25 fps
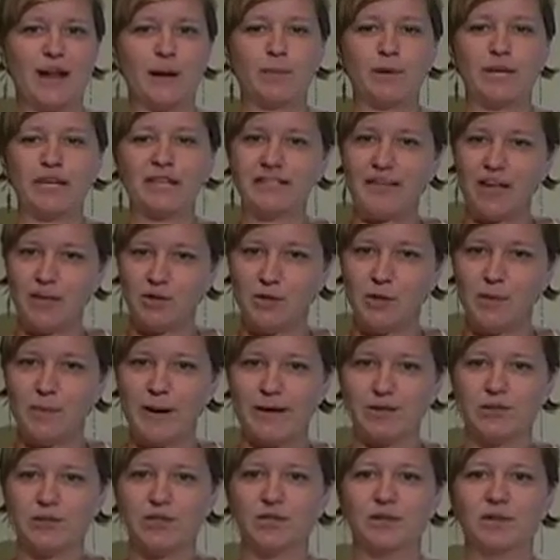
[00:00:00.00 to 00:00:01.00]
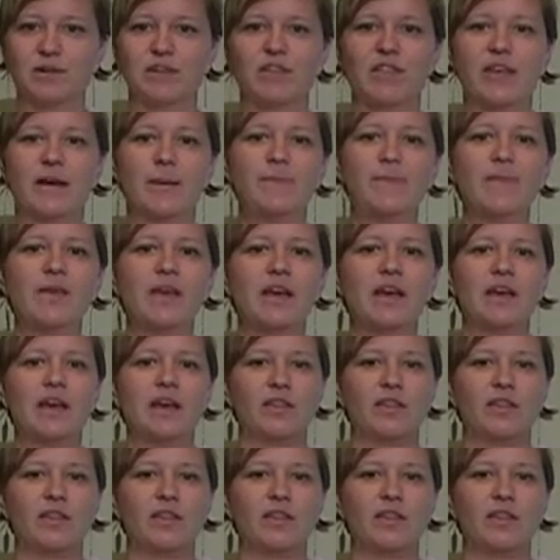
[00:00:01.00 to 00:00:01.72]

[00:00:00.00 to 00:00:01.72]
I'm going to tell you about two of them.